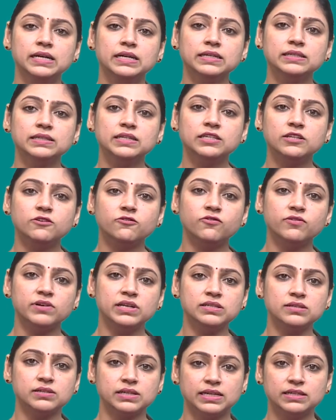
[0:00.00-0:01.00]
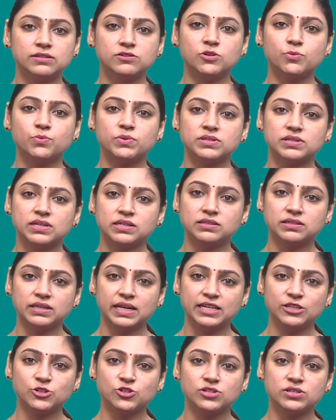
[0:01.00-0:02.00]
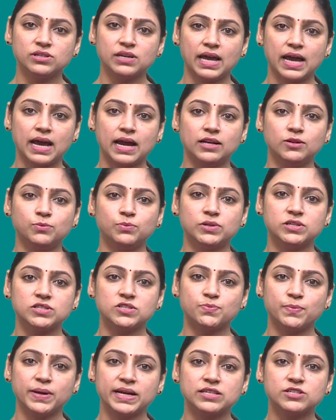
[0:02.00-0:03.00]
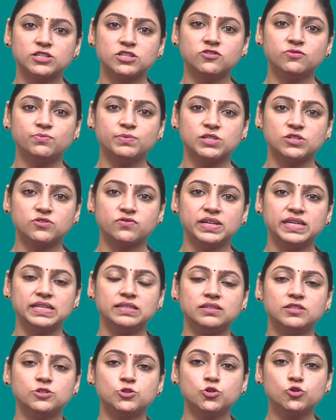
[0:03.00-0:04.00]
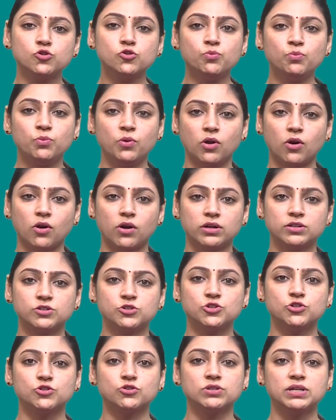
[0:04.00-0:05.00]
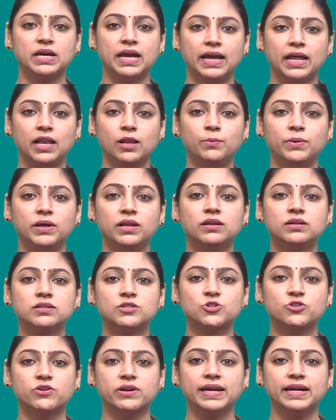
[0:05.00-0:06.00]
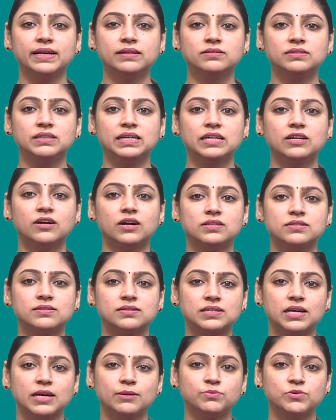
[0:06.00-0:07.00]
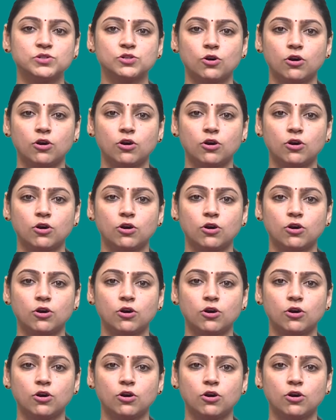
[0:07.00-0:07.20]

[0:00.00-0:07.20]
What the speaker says: The difference in representation and perspective between the two plots should help illustrate the concept